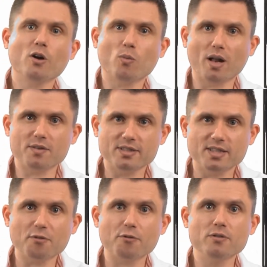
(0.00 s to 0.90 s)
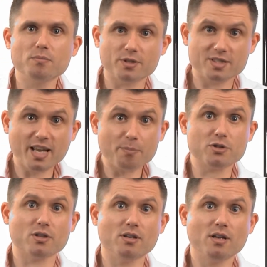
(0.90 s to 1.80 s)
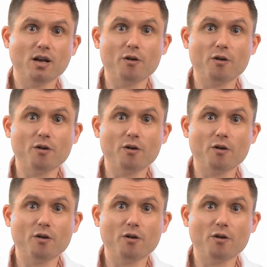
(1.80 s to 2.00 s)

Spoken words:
will have a different perception